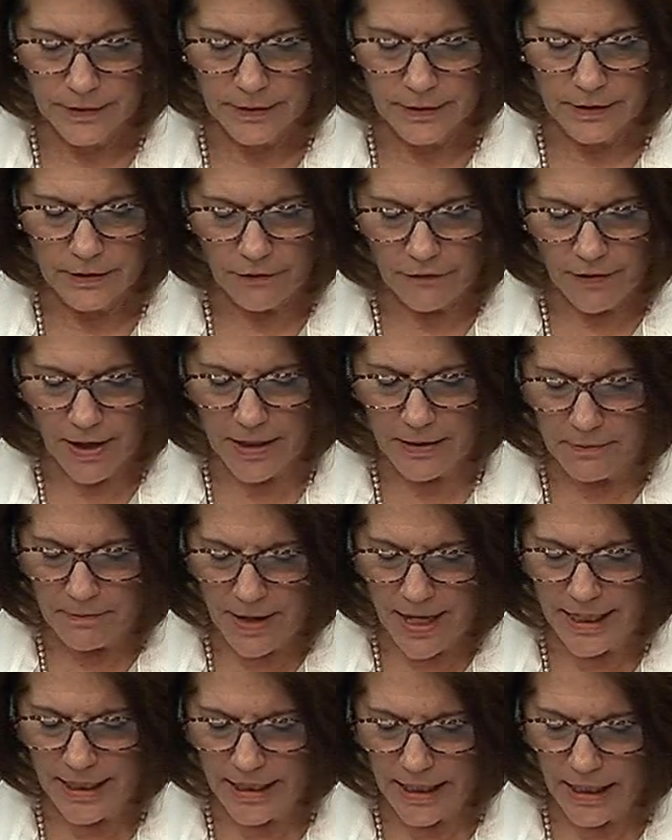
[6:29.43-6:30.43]
Nevada
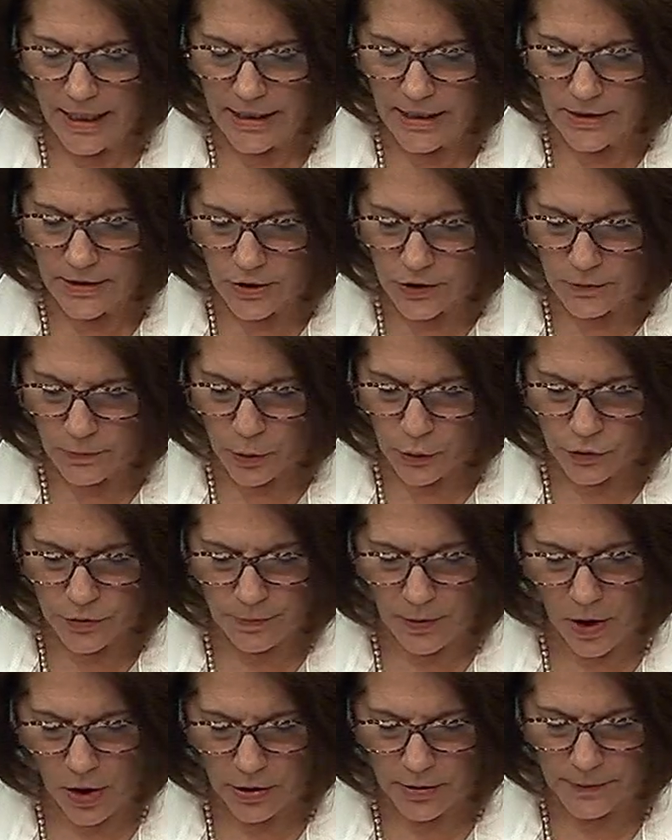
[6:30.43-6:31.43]
Medicaid does
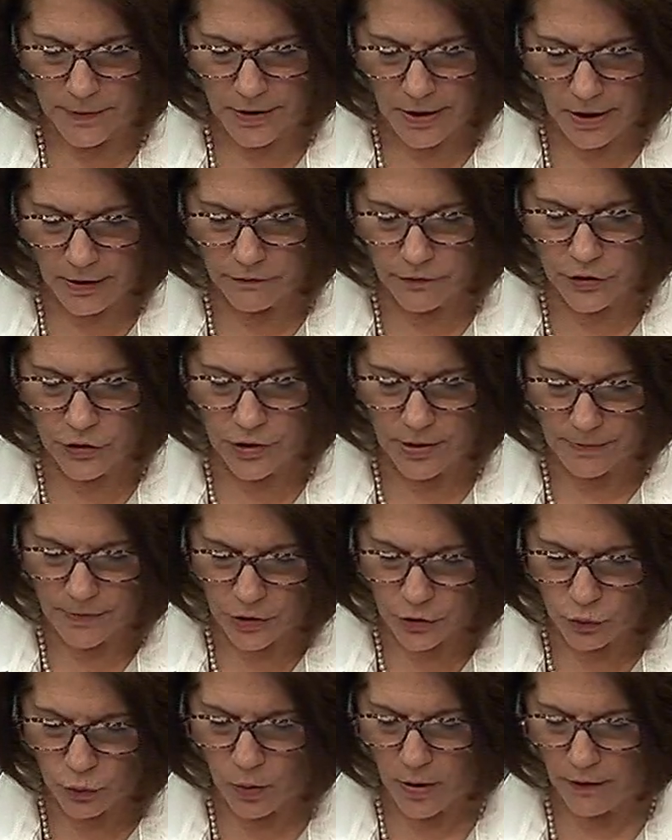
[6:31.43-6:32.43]
postpartum coverage up to
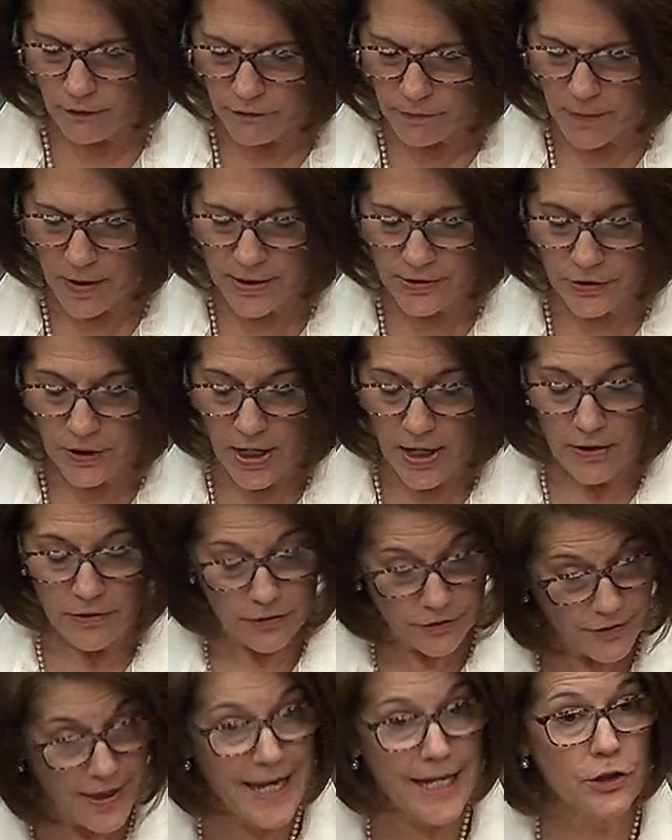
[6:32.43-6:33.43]
12 months,
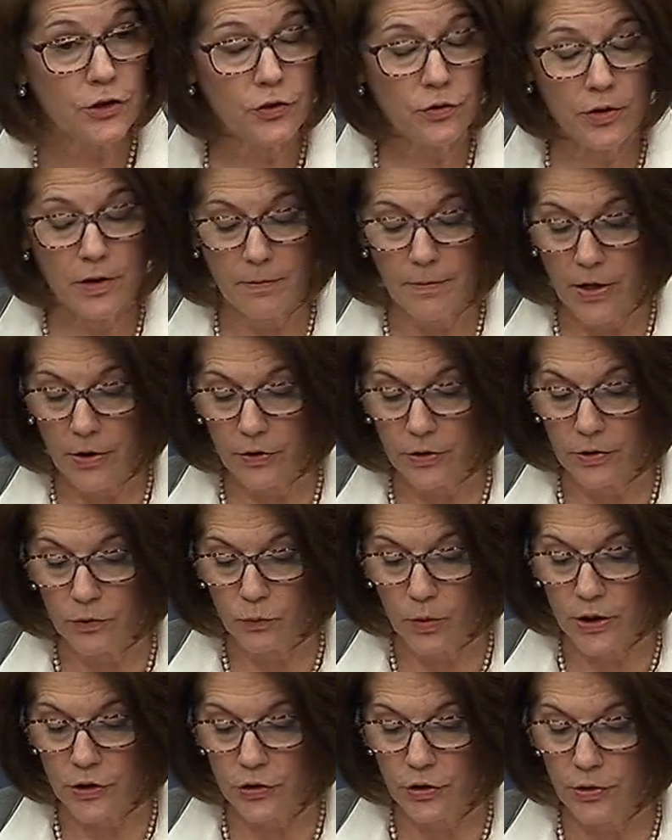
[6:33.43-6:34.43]
thanks to the American
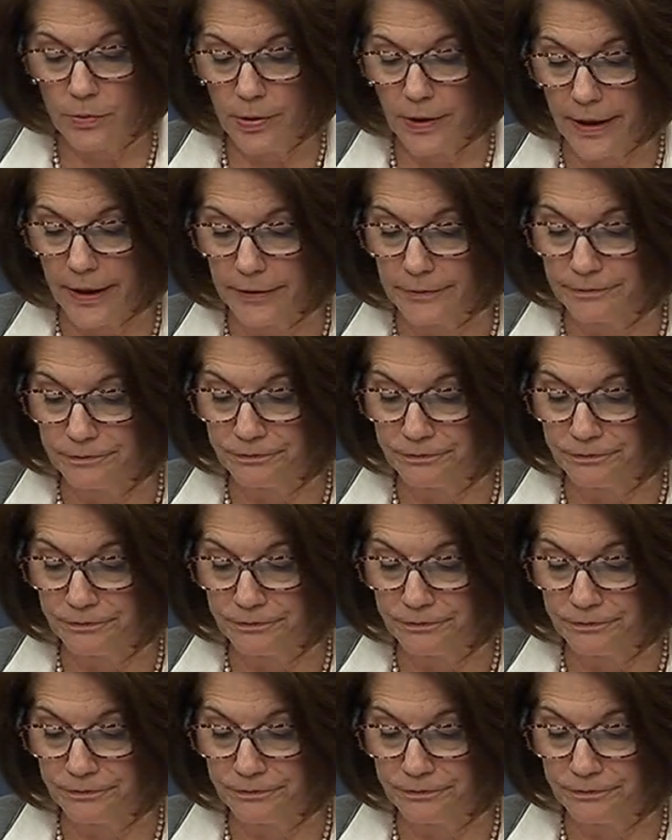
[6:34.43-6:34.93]
Rescue Plan.